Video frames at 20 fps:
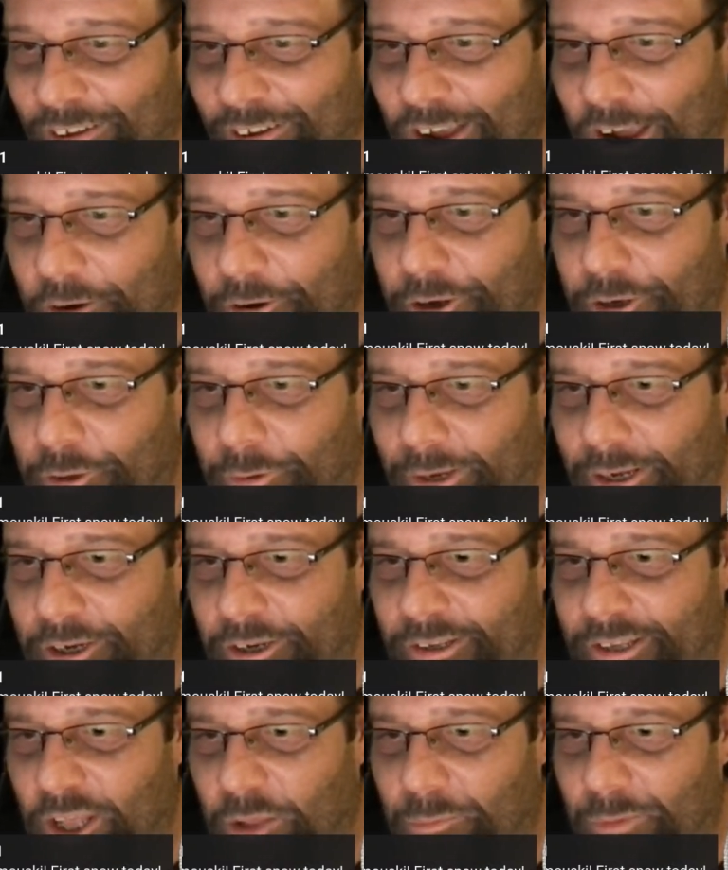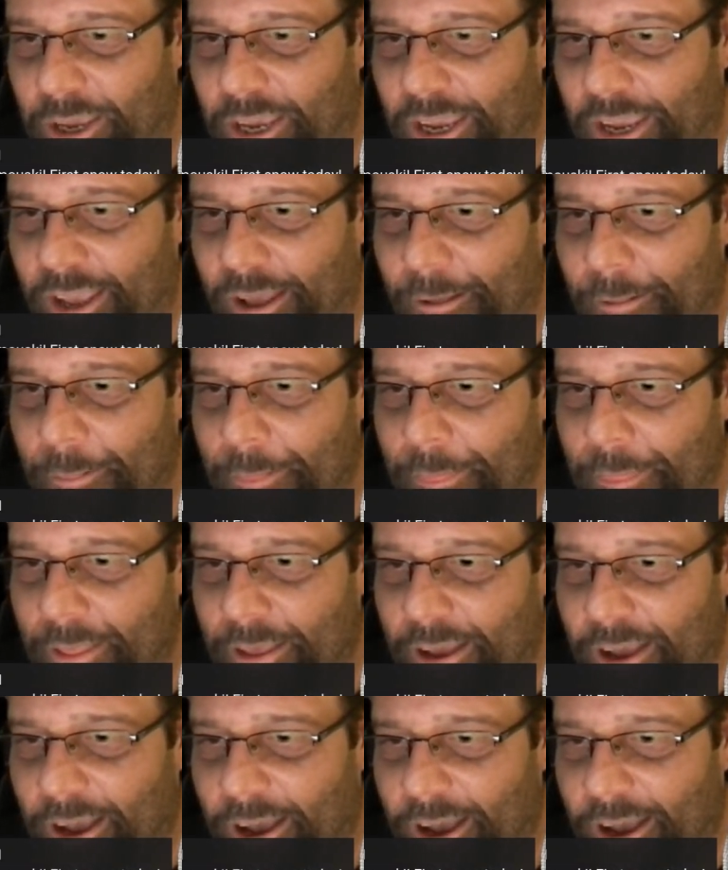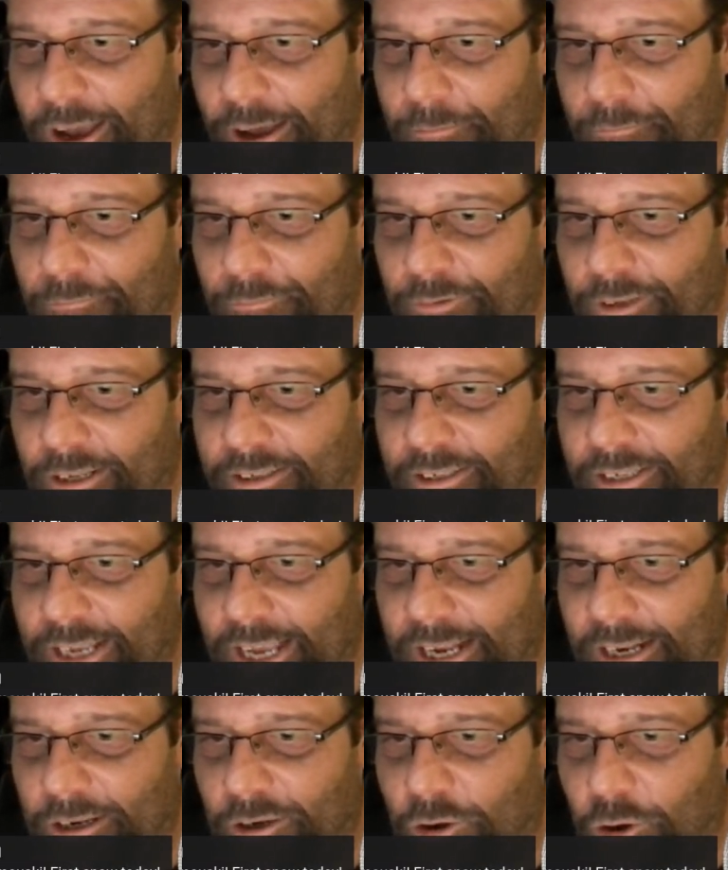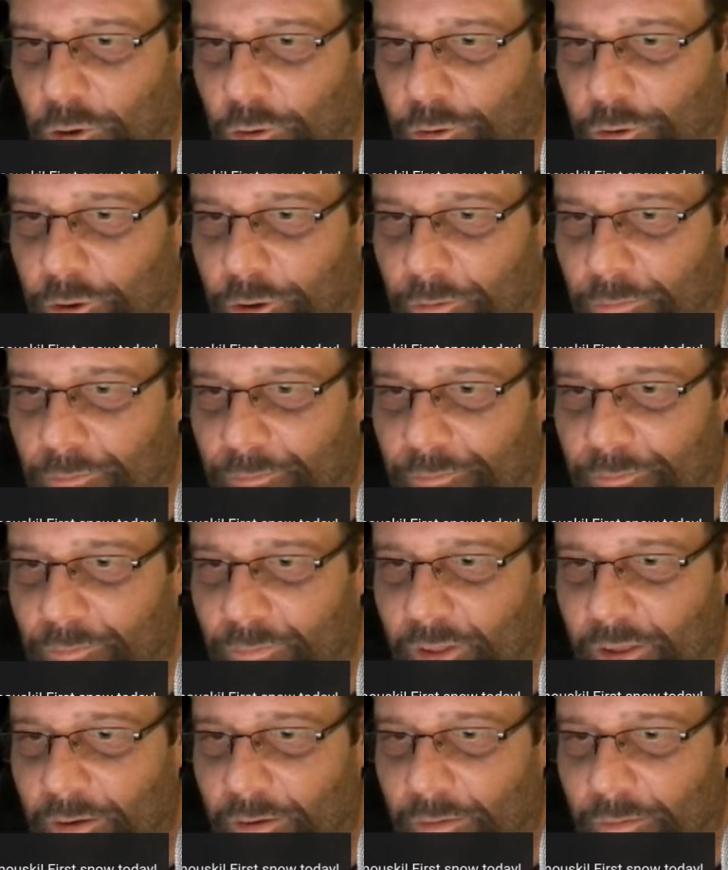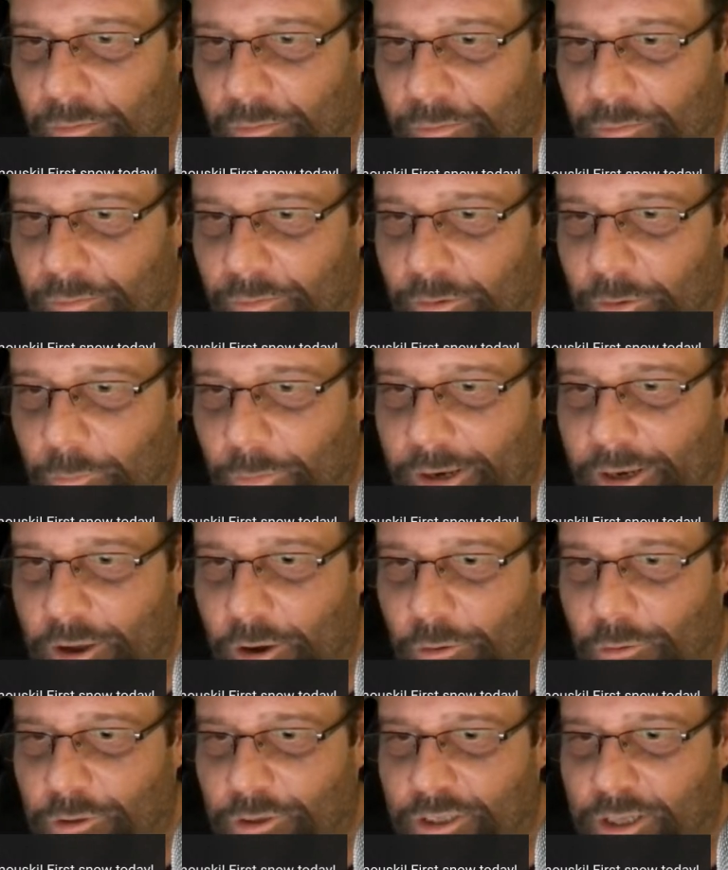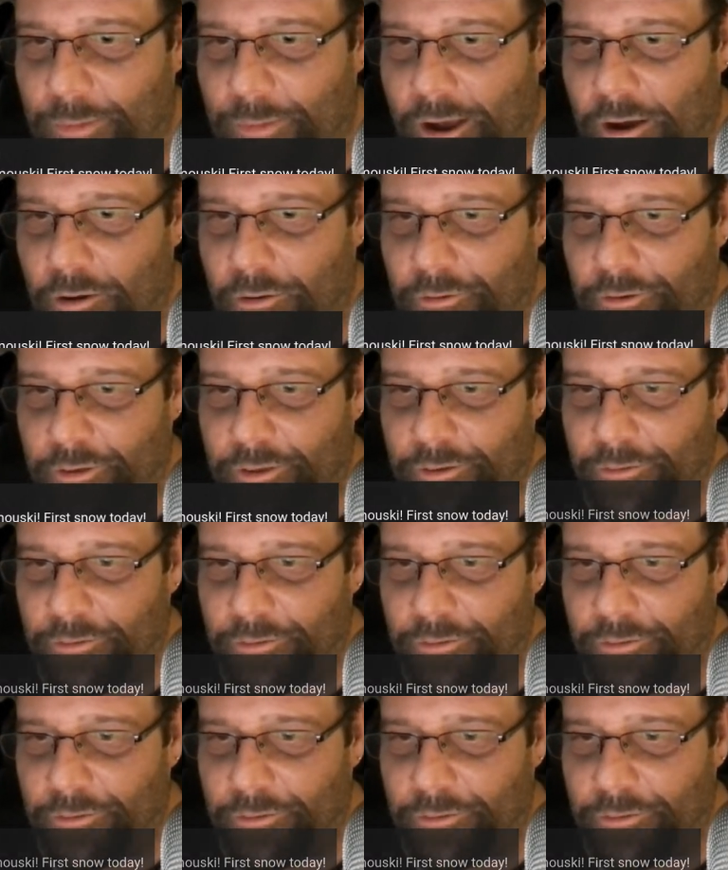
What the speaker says: How are you doing? Can you tell me? Doesn't get colder when ghost about